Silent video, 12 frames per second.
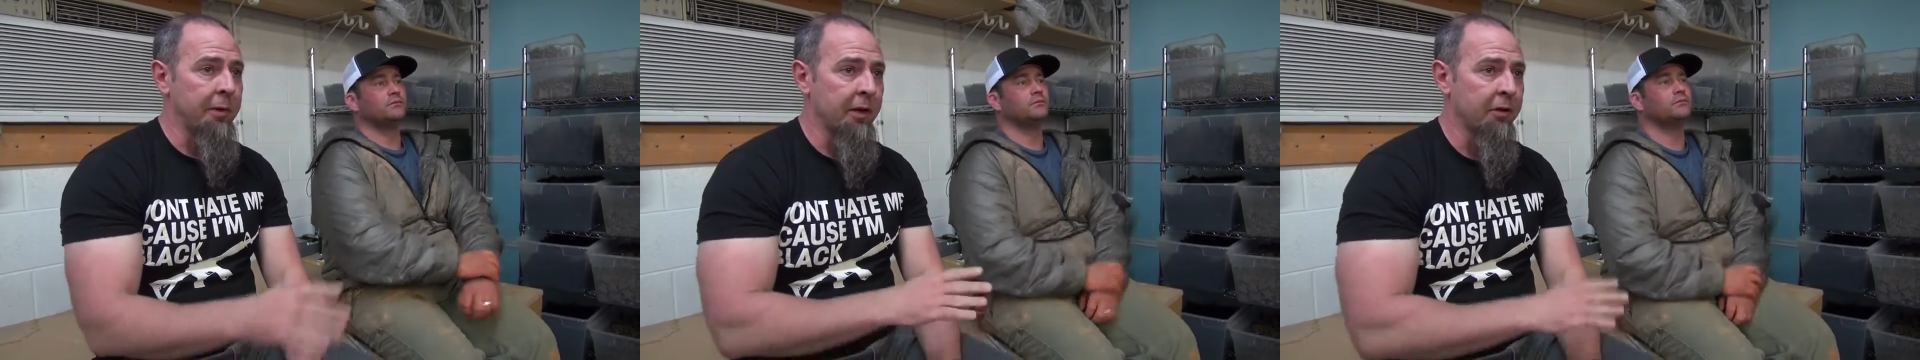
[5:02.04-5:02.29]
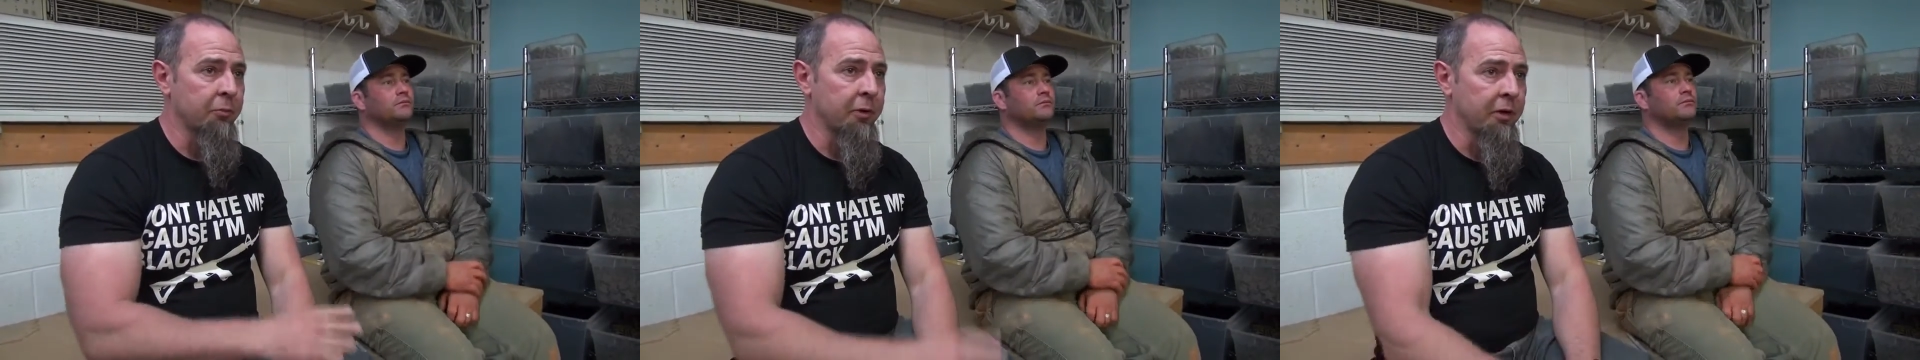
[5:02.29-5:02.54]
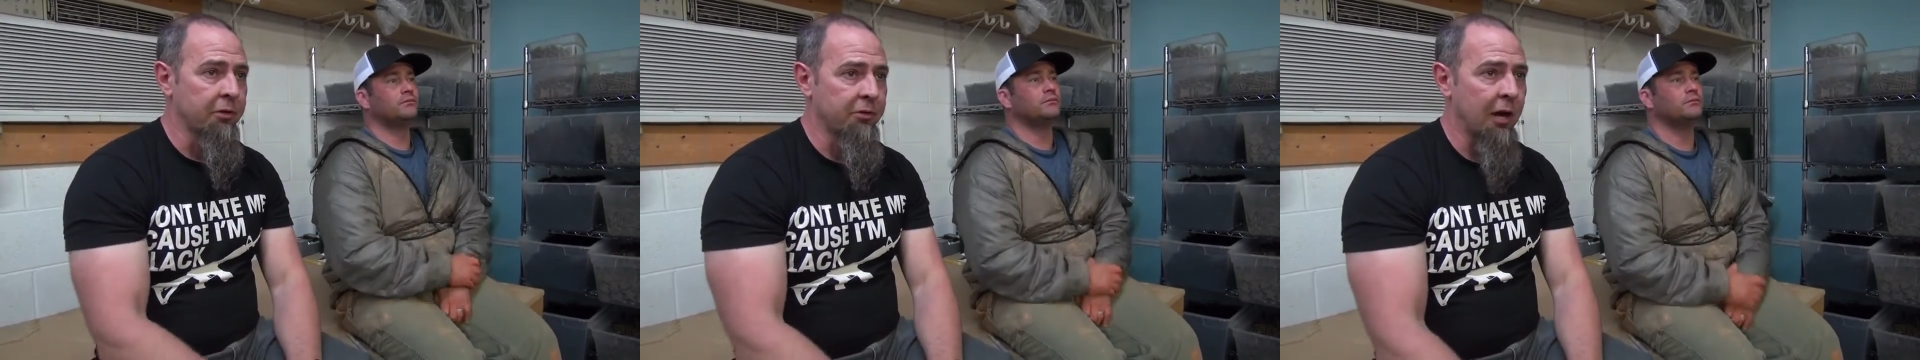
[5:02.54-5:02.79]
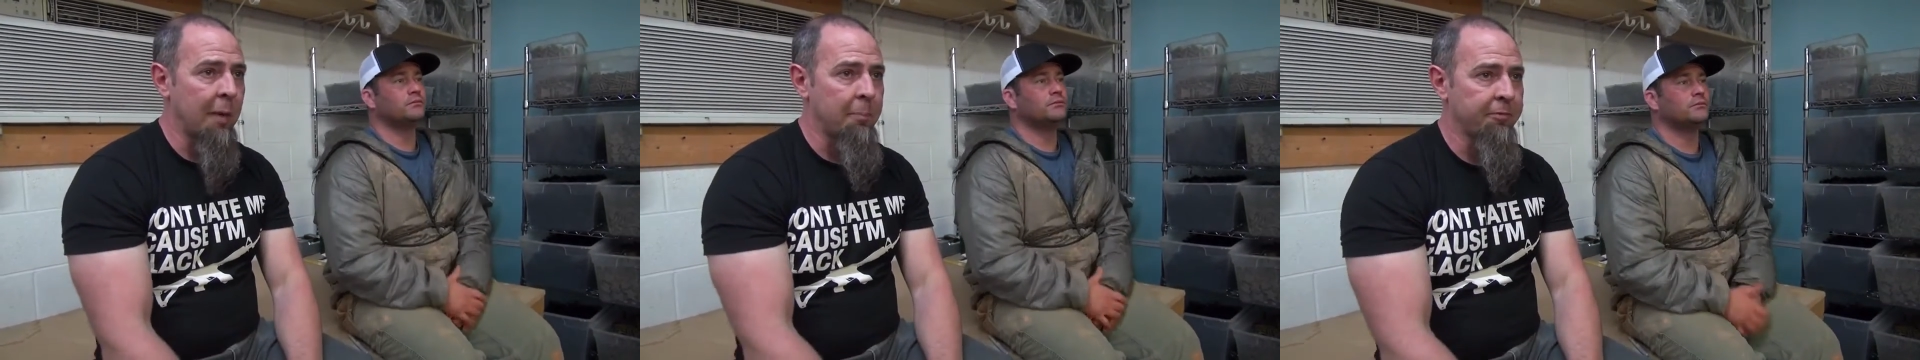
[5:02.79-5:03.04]
Speaker 1: because we use
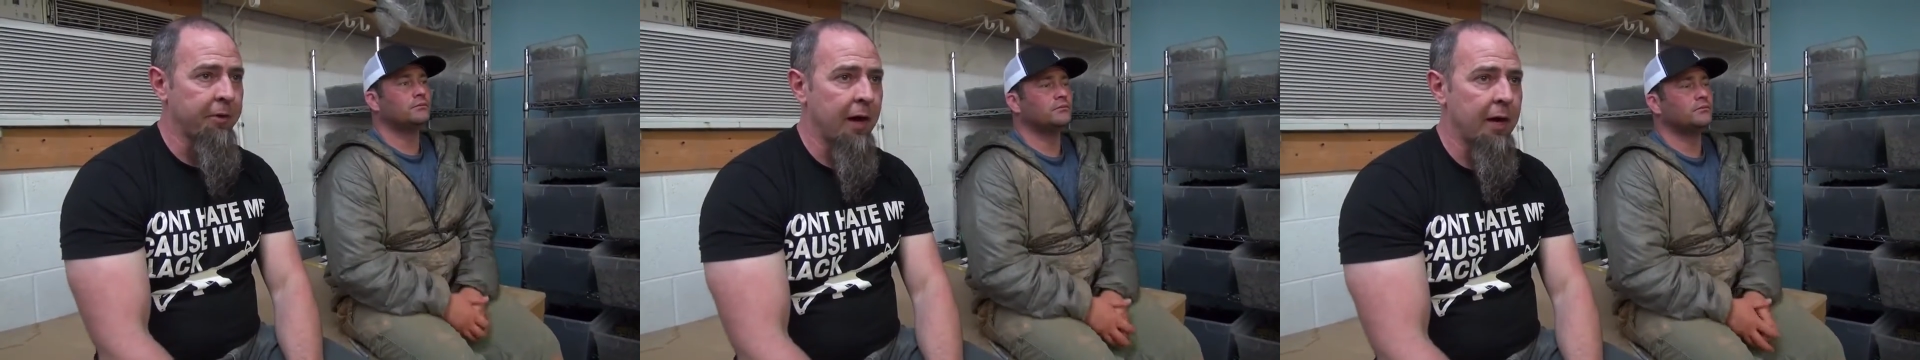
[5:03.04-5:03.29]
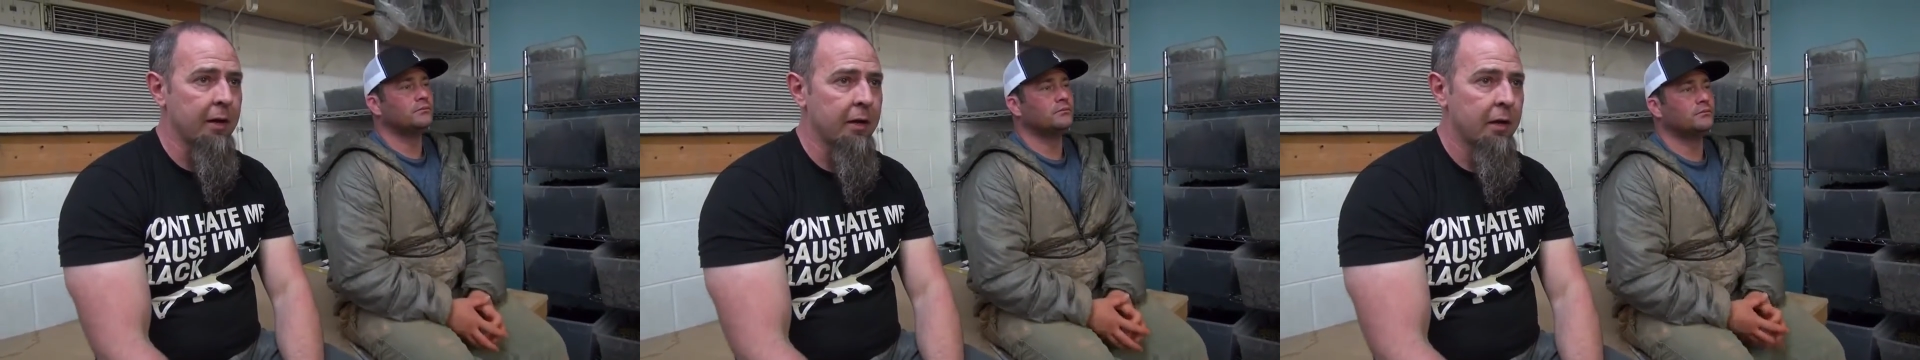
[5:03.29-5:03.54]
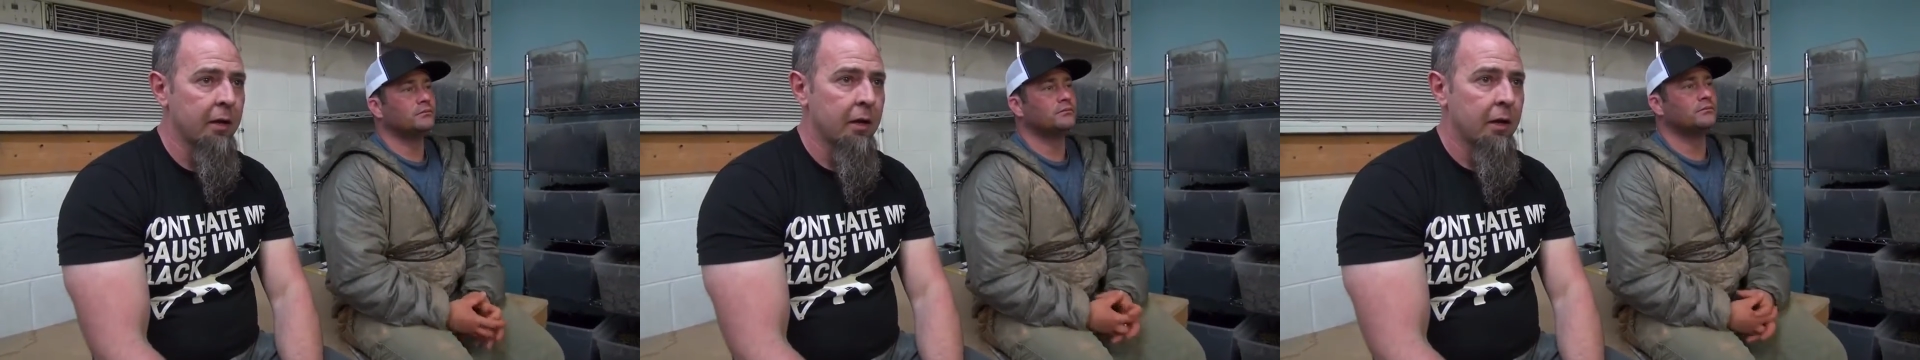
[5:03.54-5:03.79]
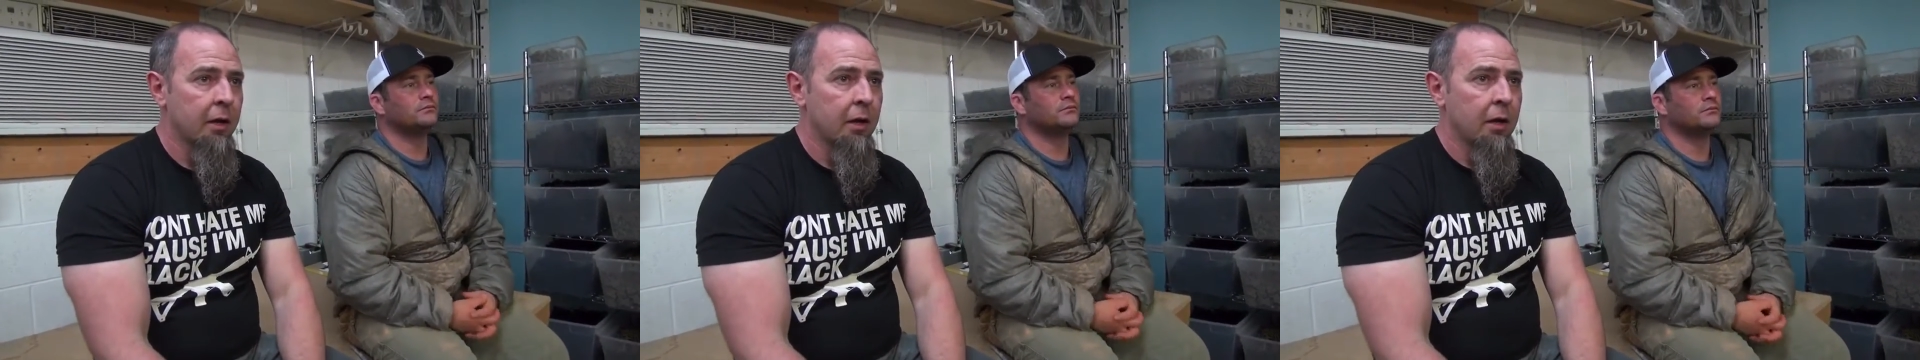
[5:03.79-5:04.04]
Shopify.
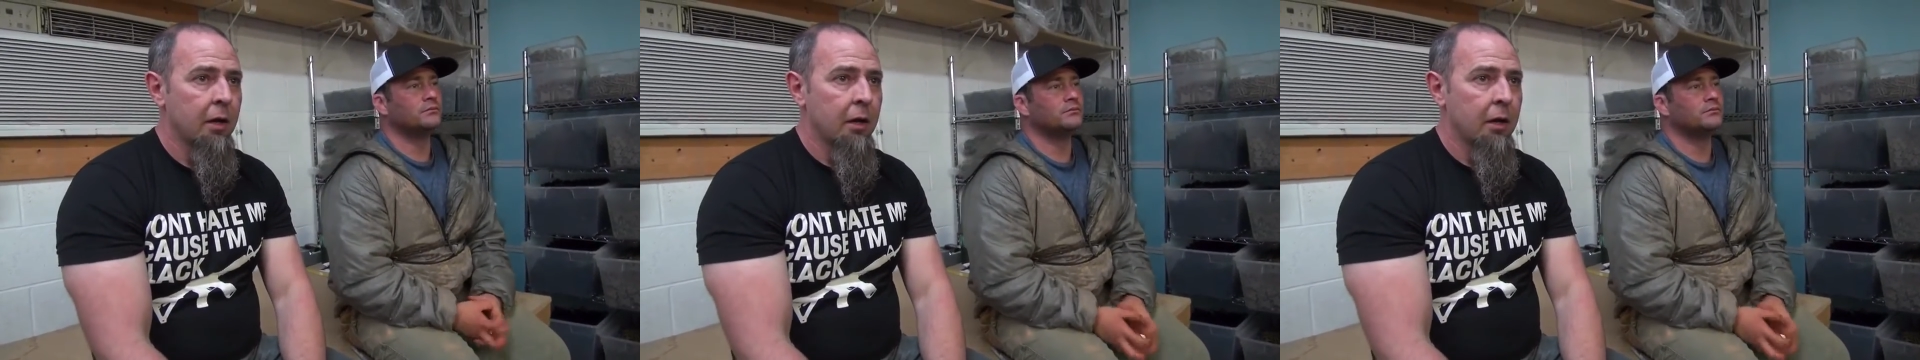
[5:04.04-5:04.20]
Oh,